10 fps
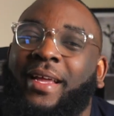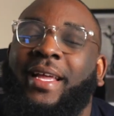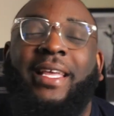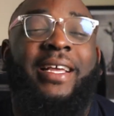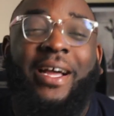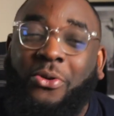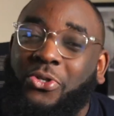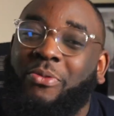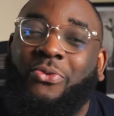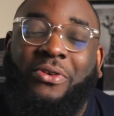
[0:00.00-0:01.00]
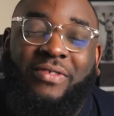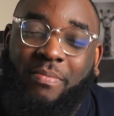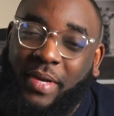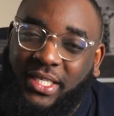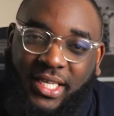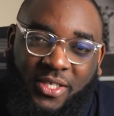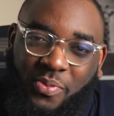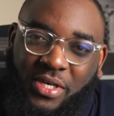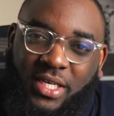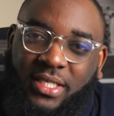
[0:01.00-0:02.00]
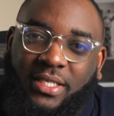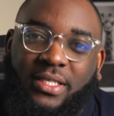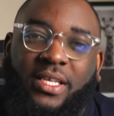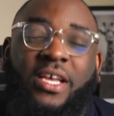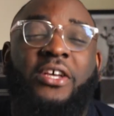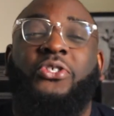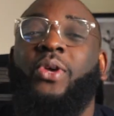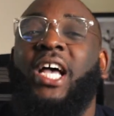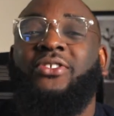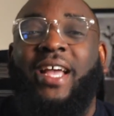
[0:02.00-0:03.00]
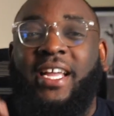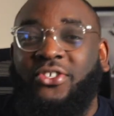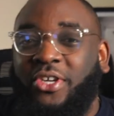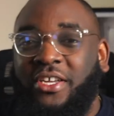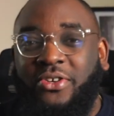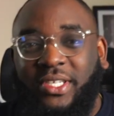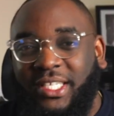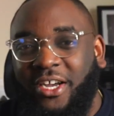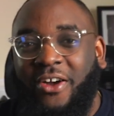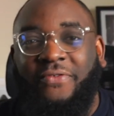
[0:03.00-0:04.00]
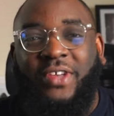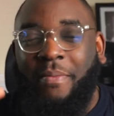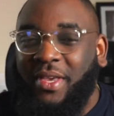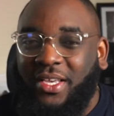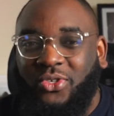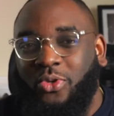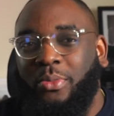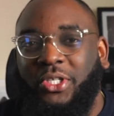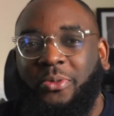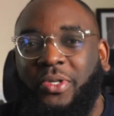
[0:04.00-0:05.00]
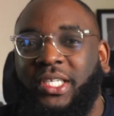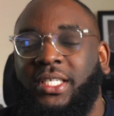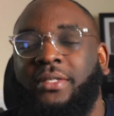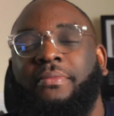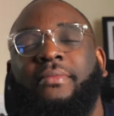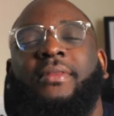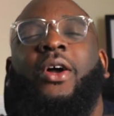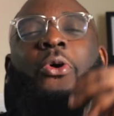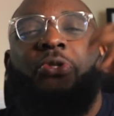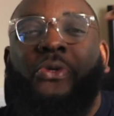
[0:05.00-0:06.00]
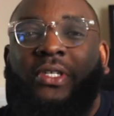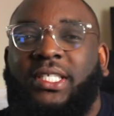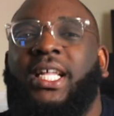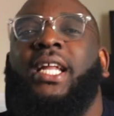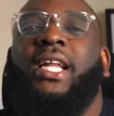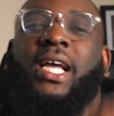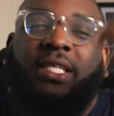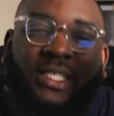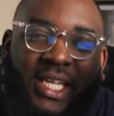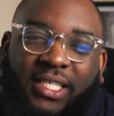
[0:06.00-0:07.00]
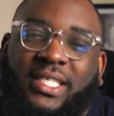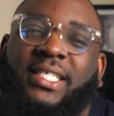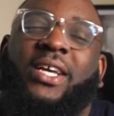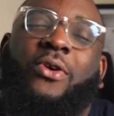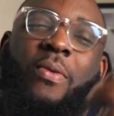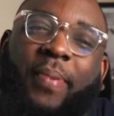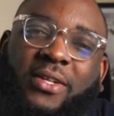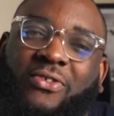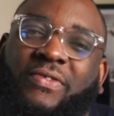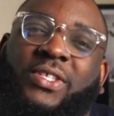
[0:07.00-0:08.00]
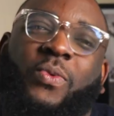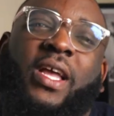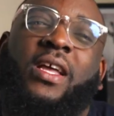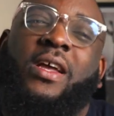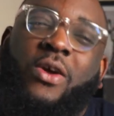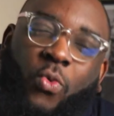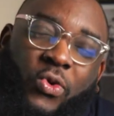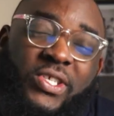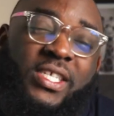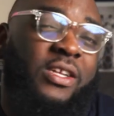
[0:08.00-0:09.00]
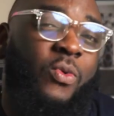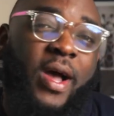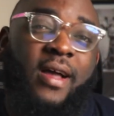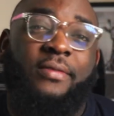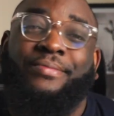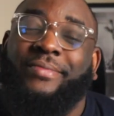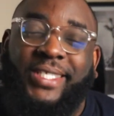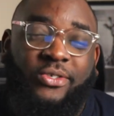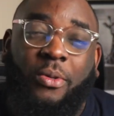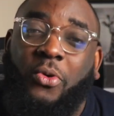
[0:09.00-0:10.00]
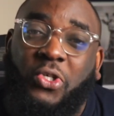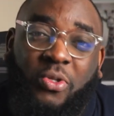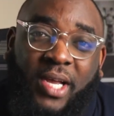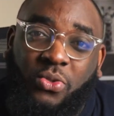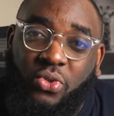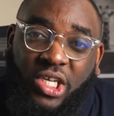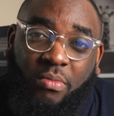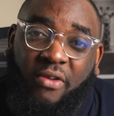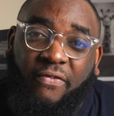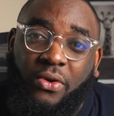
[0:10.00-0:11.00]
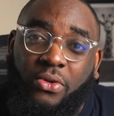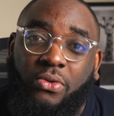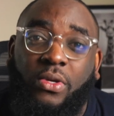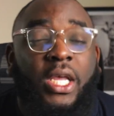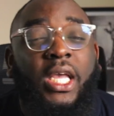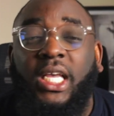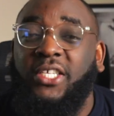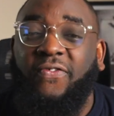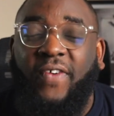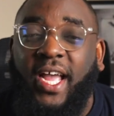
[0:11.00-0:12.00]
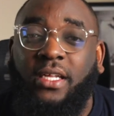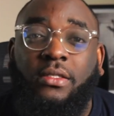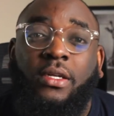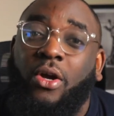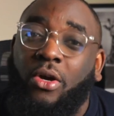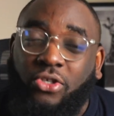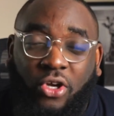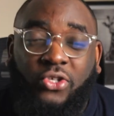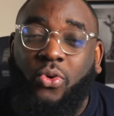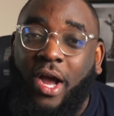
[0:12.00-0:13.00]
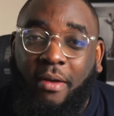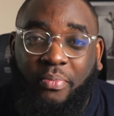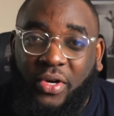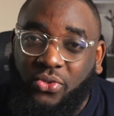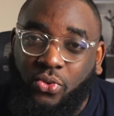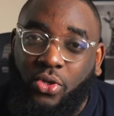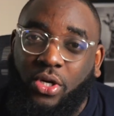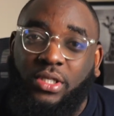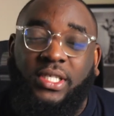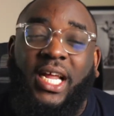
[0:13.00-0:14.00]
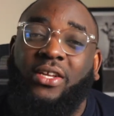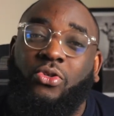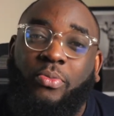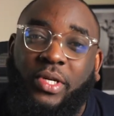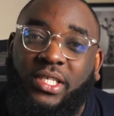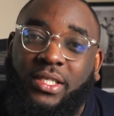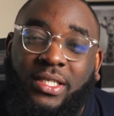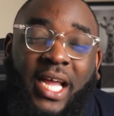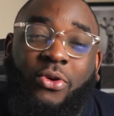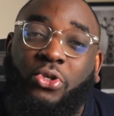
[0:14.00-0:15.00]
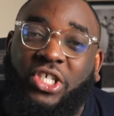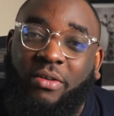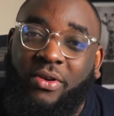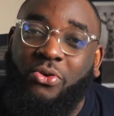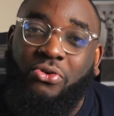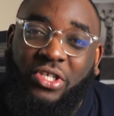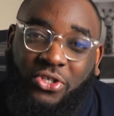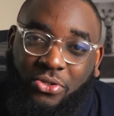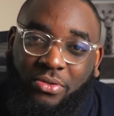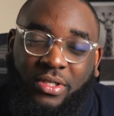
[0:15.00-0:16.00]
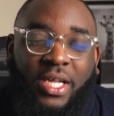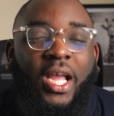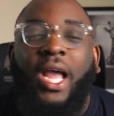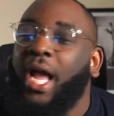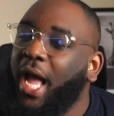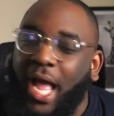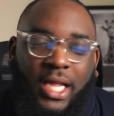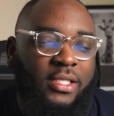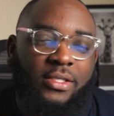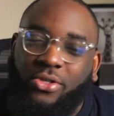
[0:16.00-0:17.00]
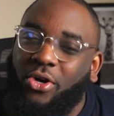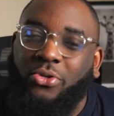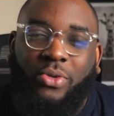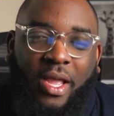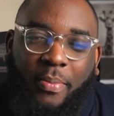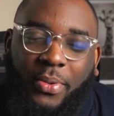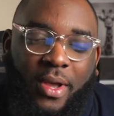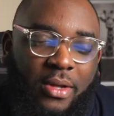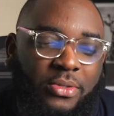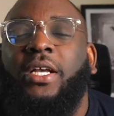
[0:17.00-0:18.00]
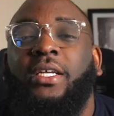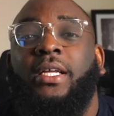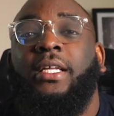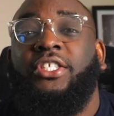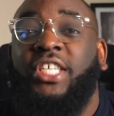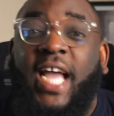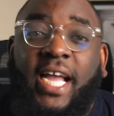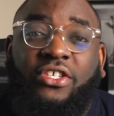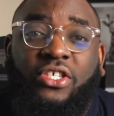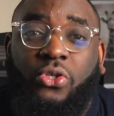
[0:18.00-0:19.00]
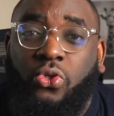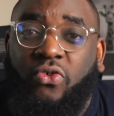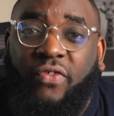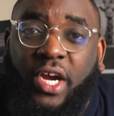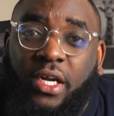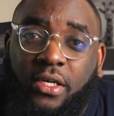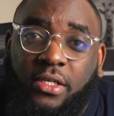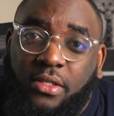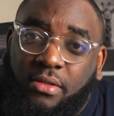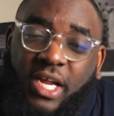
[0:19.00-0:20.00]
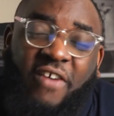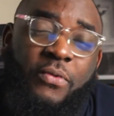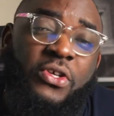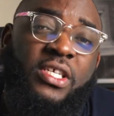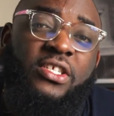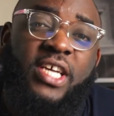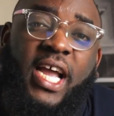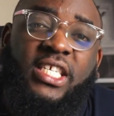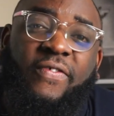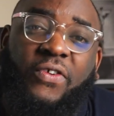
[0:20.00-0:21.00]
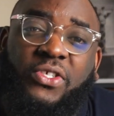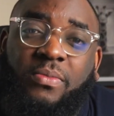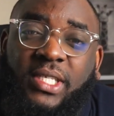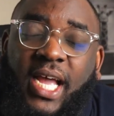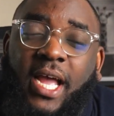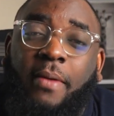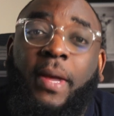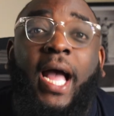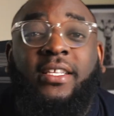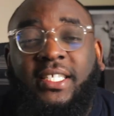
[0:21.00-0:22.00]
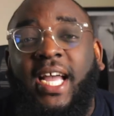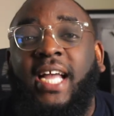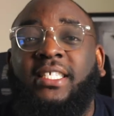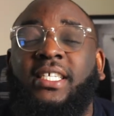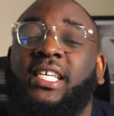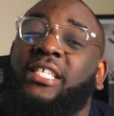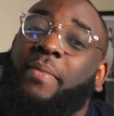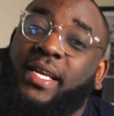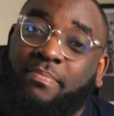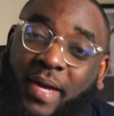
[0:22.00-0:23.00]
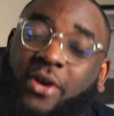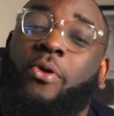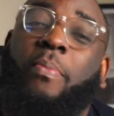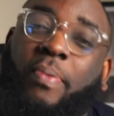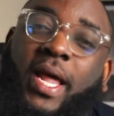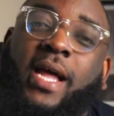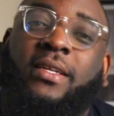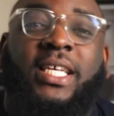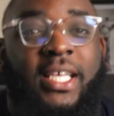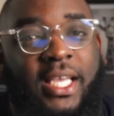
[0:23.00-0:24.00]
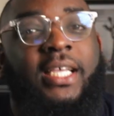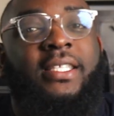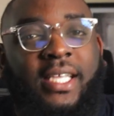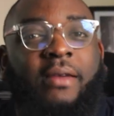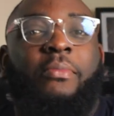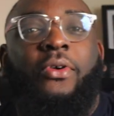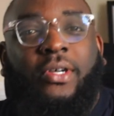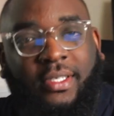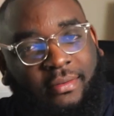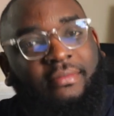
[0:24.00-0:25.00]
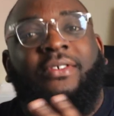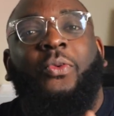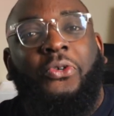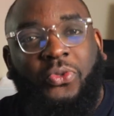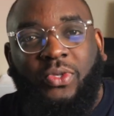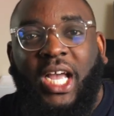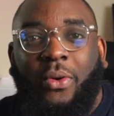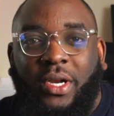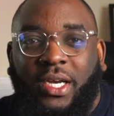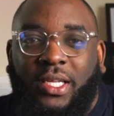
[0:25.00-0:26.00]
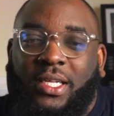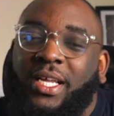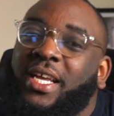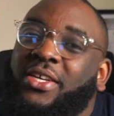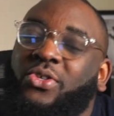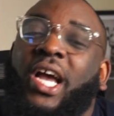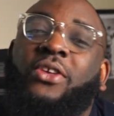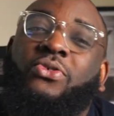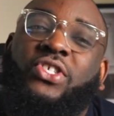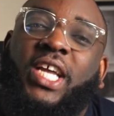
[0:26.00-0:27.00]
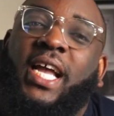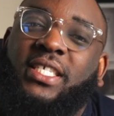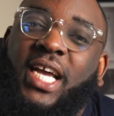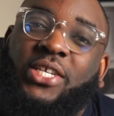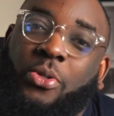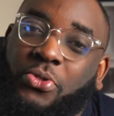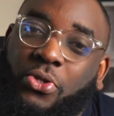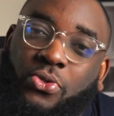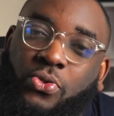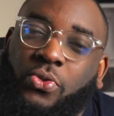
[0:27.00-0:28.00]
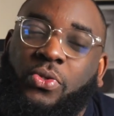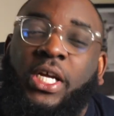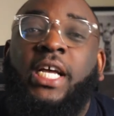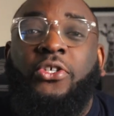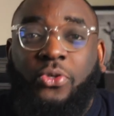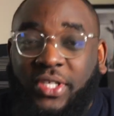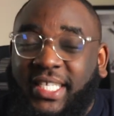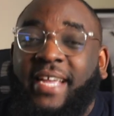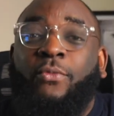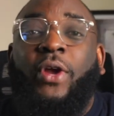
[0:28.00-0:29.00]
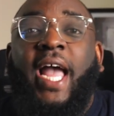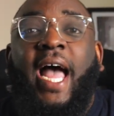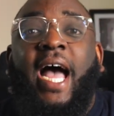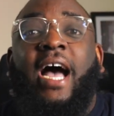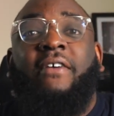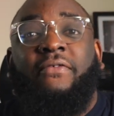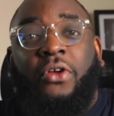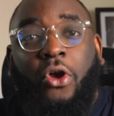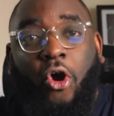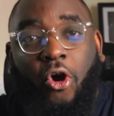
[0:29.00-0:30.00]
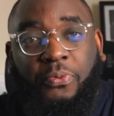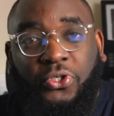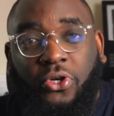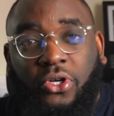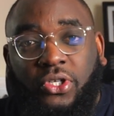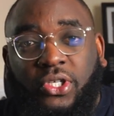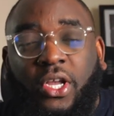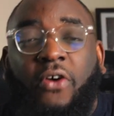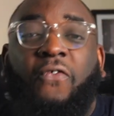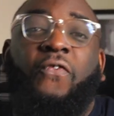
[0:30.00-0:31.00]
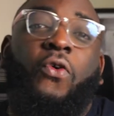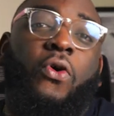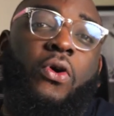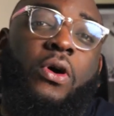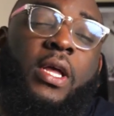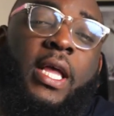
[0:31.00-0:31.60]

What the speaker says: it can also be one of the best experiences. So as you're enjoying yourself, you're making so much money, also understand that there's the second part of it where once in a while, some customers will shake pay for you. It's fine. Just go and pray to God that no shake pay will reach you and God will help you out. GIG is also very good. I've been using GIG for some time, and GIG is my backup plan in case Sendbox wants to Yawere. So I use GIG as option 2. So the same way I have options for